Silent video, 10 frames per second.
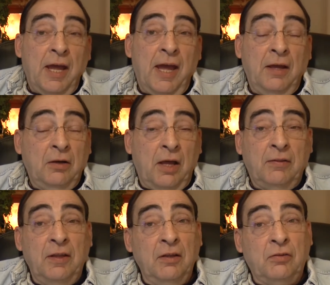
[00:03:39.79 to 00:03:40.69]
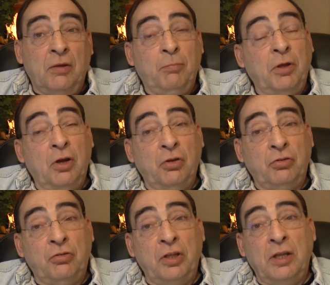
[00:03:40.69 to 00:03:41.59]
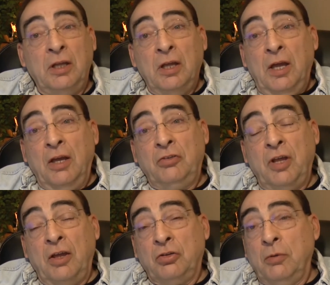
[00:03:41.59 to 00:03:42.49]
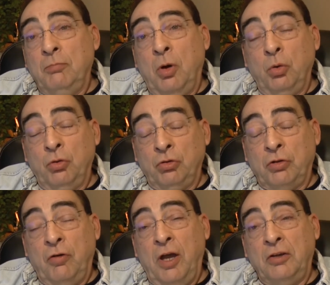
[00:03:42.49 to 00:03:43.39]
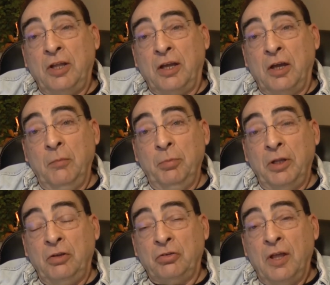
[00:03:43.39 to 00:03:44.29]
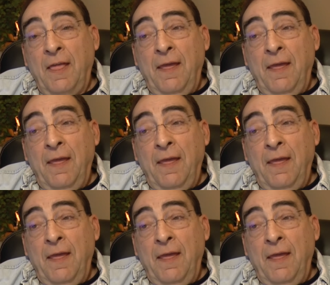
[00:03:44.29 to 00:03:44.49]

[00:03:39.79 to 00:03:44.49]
and I think that because the execs and moguls of high-tech companies